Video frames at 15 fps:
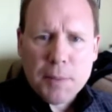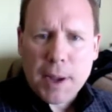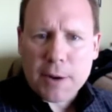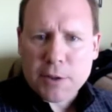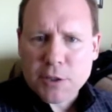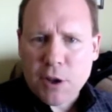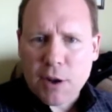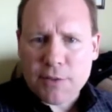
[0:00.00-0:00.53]

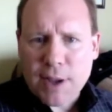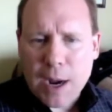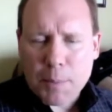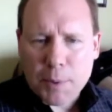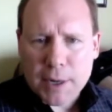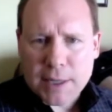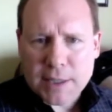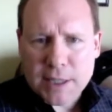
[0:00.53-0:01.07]
Microsoft
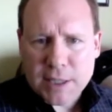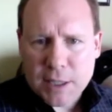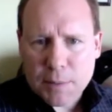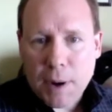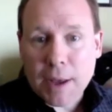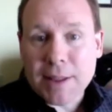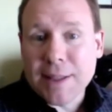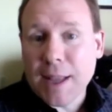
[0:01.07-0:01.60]
operating system
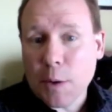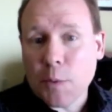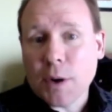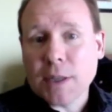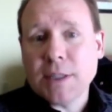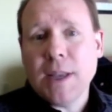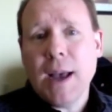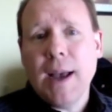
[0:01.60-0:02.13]
on the
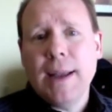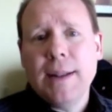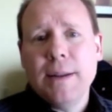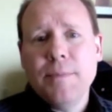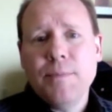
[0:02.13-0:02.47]
network side.